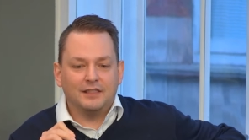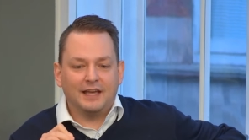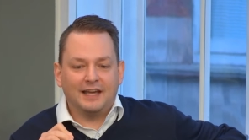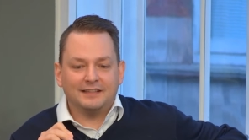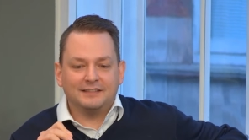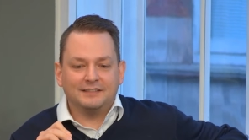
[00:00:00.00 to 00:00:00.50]

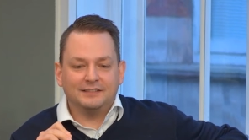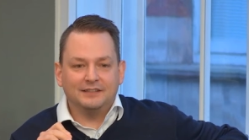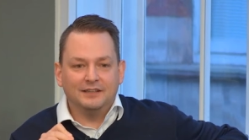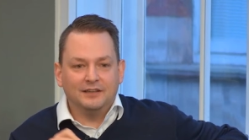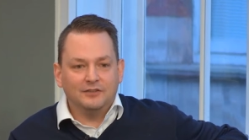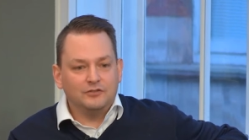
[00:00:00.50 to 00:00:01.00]
that
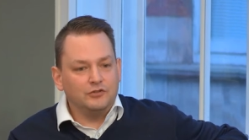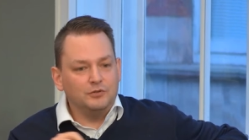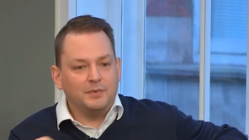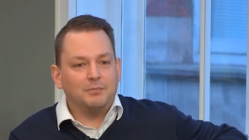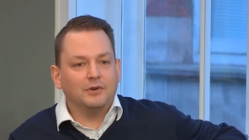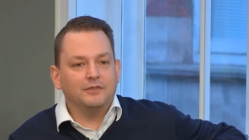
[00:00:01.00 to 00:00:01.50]

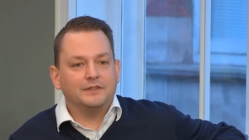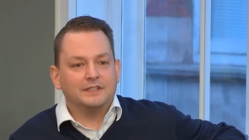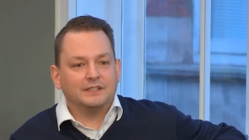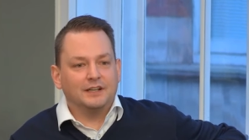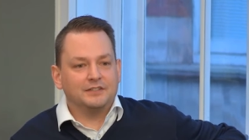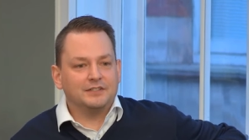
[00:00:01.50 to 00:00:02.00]
two people have
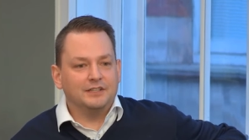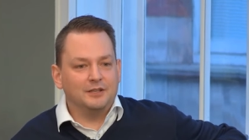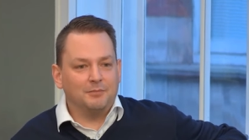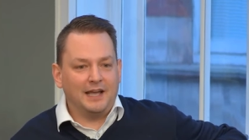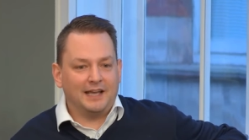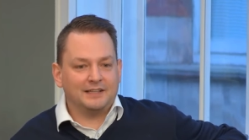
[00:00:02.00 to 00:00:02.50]
discussed in
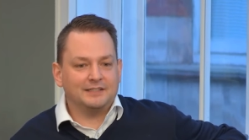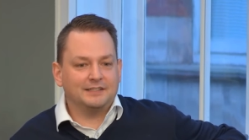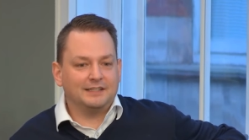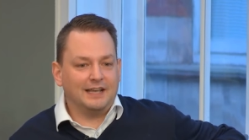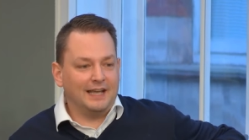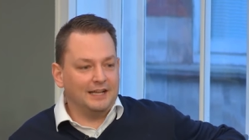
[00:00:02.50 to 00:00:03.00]
the
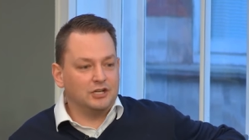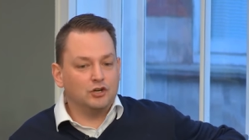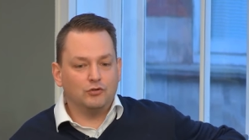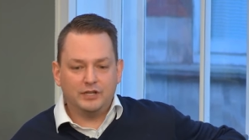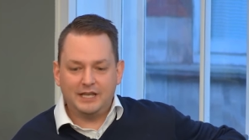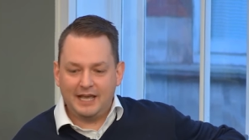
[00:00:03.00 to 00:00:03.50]
past and
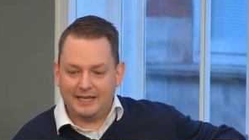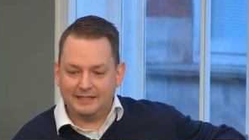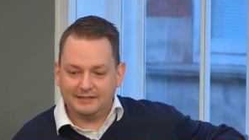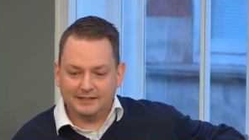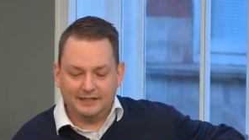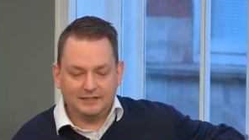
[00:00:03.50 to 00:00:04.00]

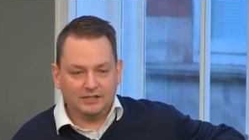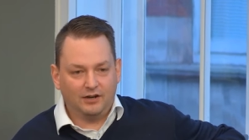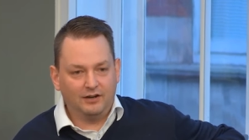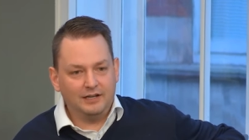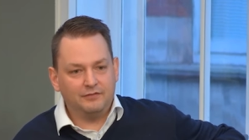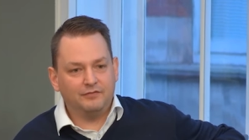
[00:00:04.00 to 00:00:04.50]
create an
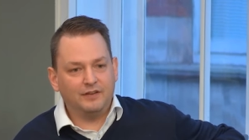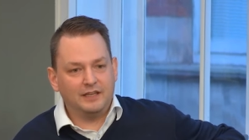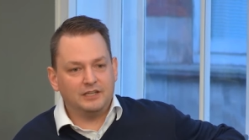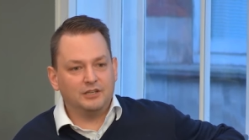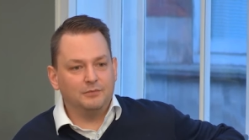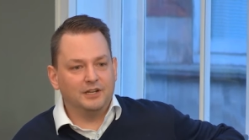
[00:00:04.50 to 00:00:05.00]
entirely
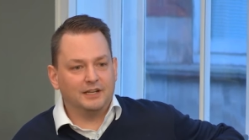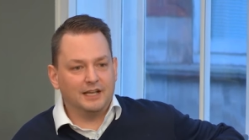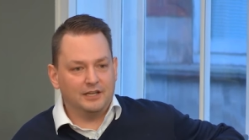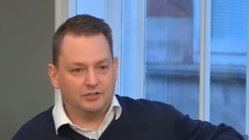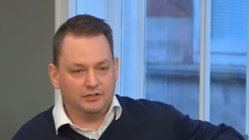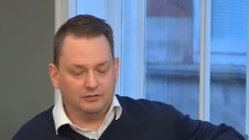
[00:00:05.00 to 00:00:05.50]
fake
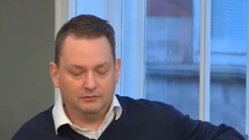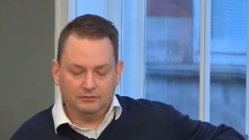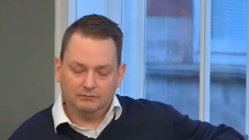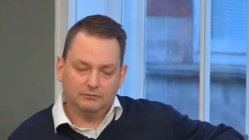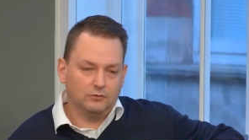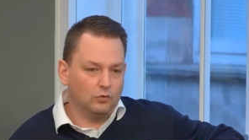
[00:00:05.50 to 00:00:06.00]
communication,
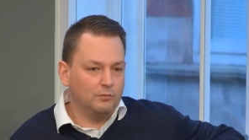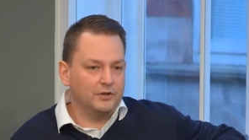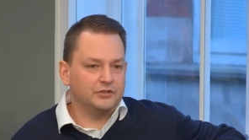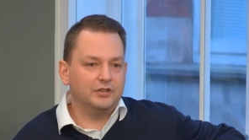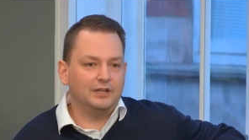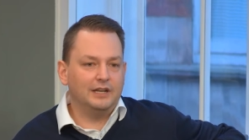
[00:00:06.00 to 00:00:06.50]

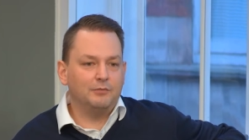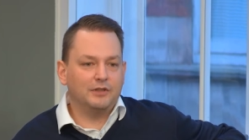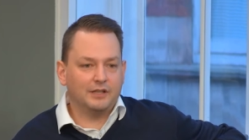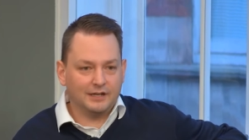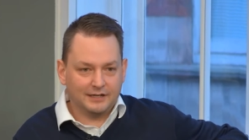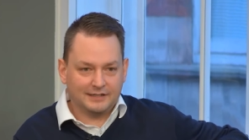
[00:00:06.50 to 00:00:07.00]
almost certainly
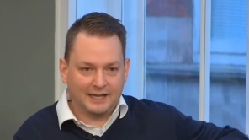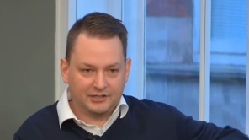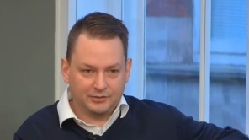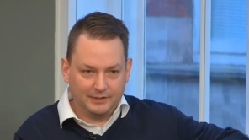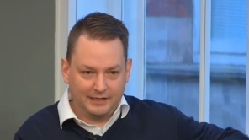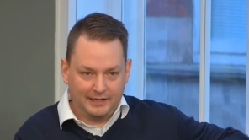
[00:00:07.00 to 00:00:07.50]
with an
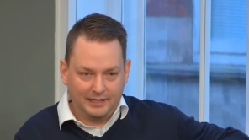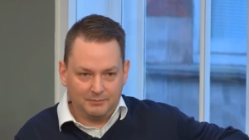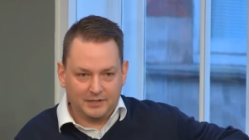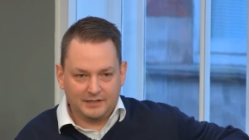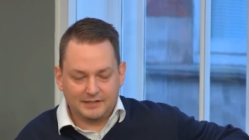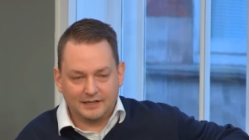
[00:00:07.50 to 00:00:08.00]
attachment in
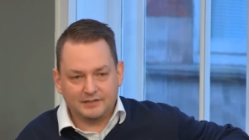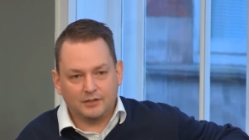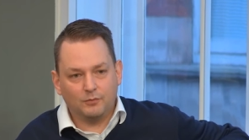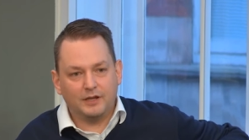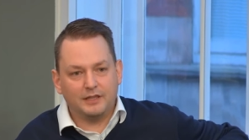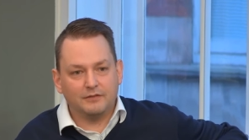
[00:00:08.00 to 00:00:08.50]
it, because that's
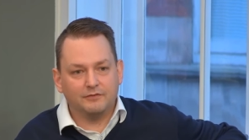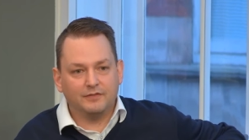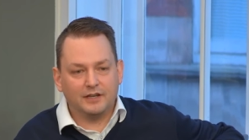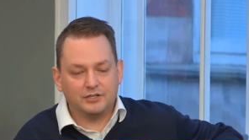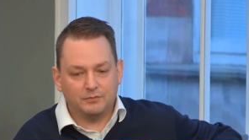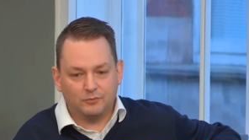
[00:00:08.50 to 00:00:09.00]
the way the
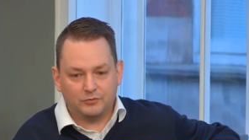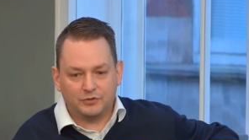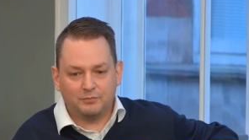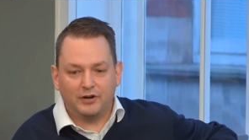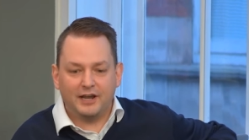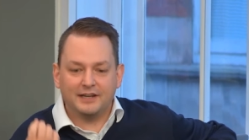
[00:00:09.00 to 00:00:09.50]
infection will
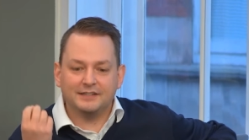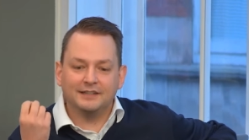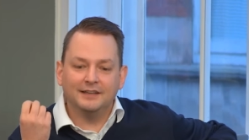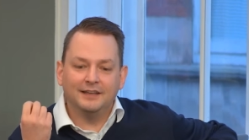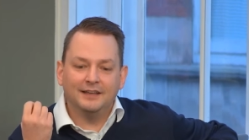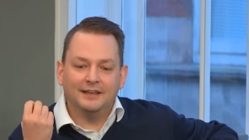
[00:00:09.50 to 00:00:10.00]
spread,
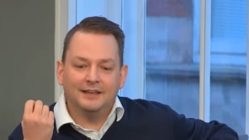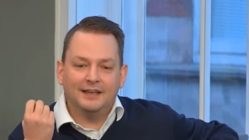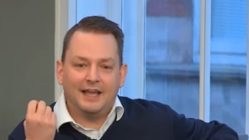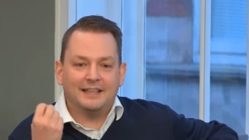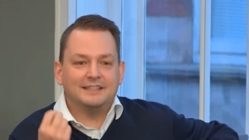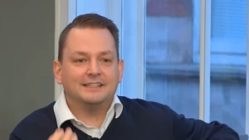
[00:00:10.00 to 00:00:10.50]

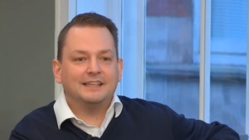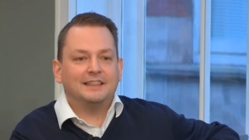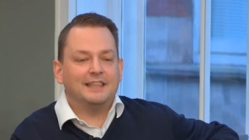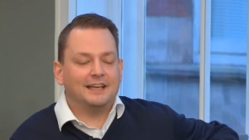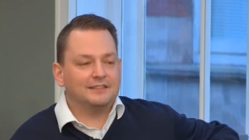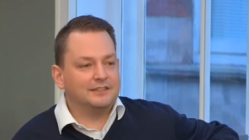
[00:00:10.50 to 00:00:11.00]
and
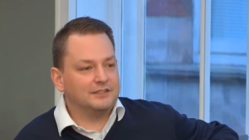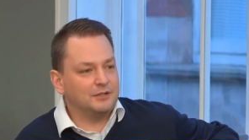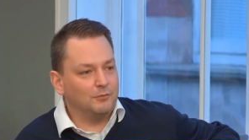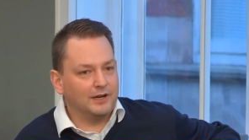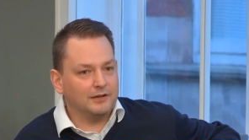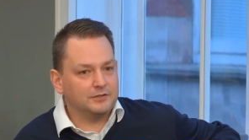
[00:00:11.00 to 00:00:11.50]
send that to
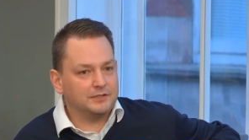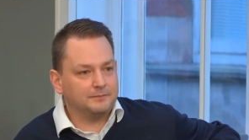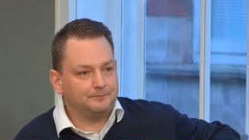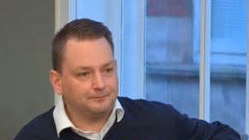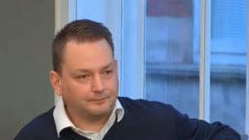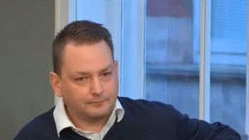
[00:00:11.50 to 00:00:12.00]
someone else.